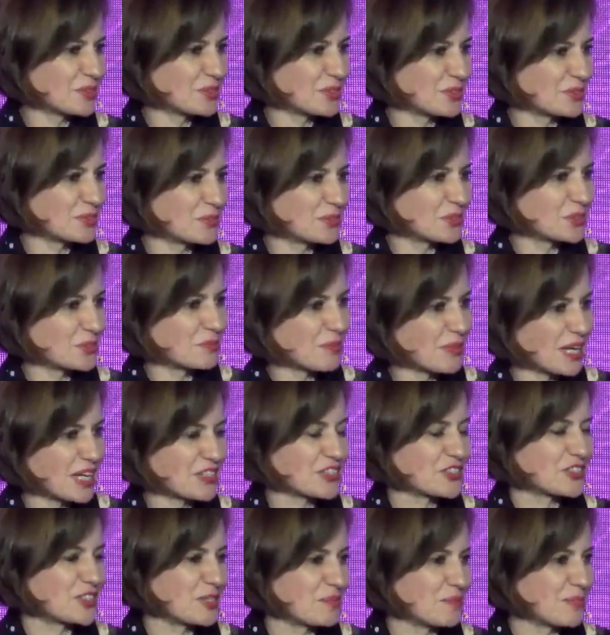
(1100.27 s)
to
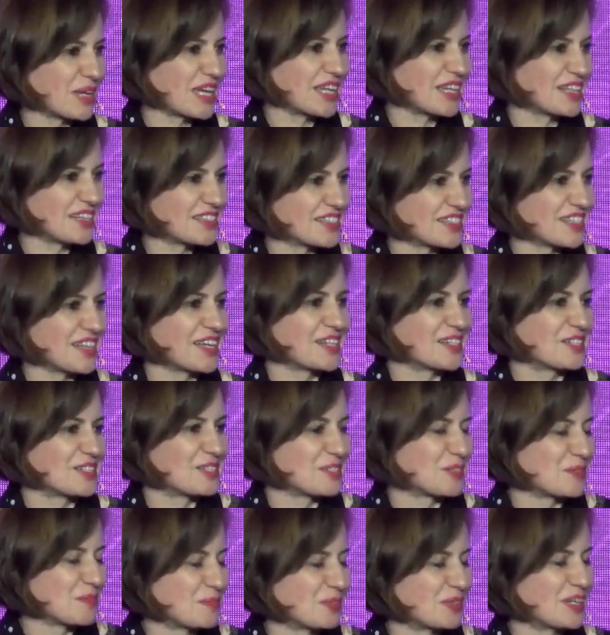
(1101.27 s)
match demand and
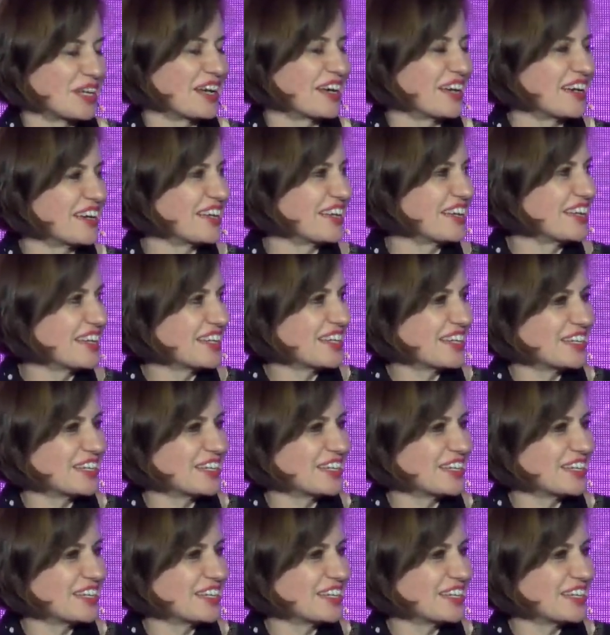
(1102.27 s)
supply